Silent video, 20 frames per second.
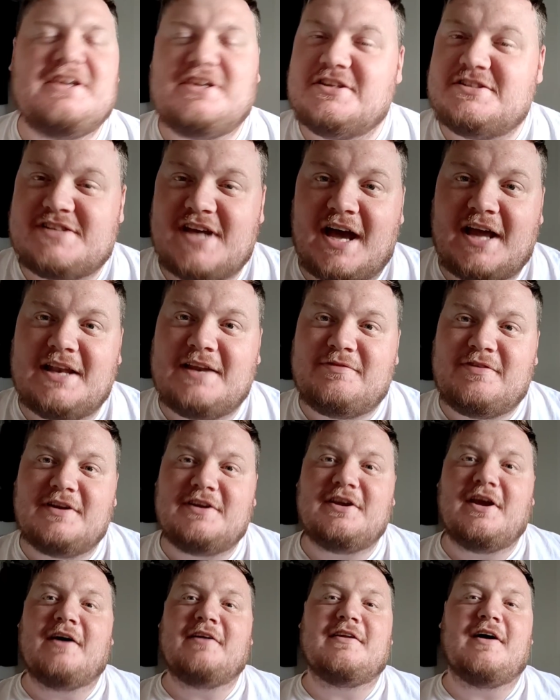daily
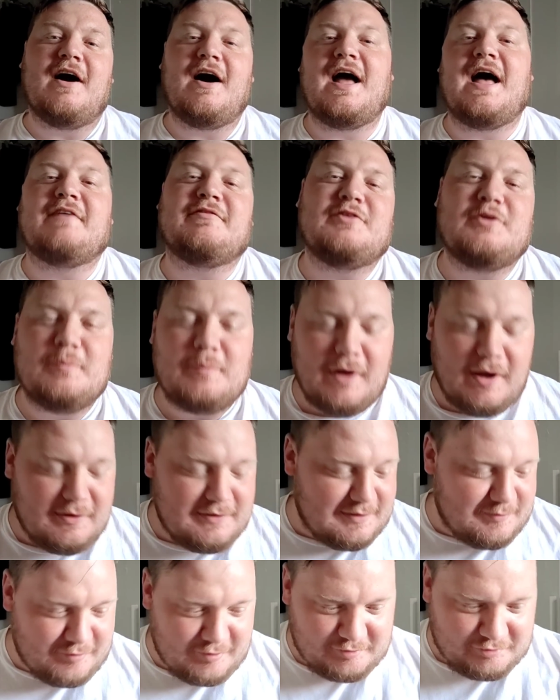video that I haven't
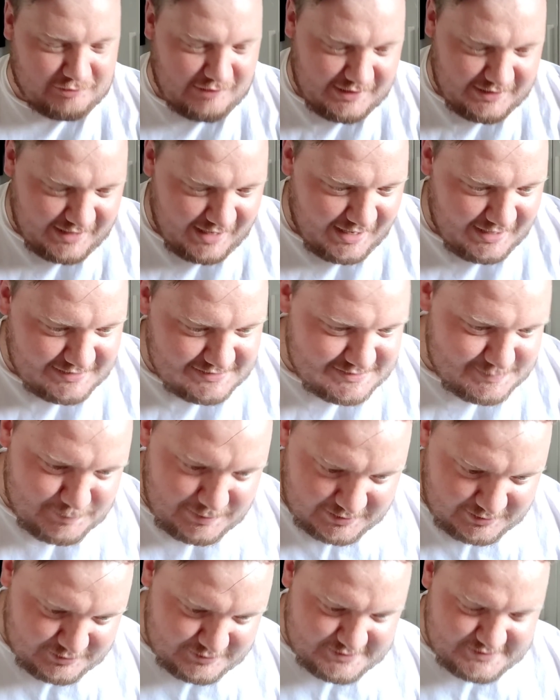uploaded for 3 days
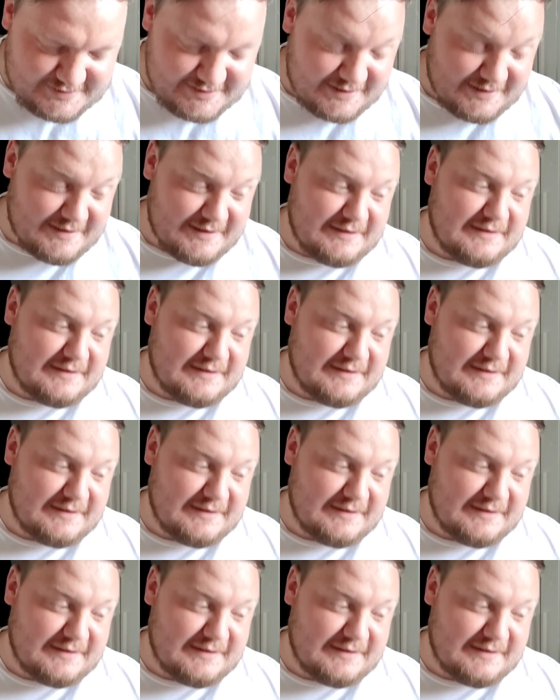because,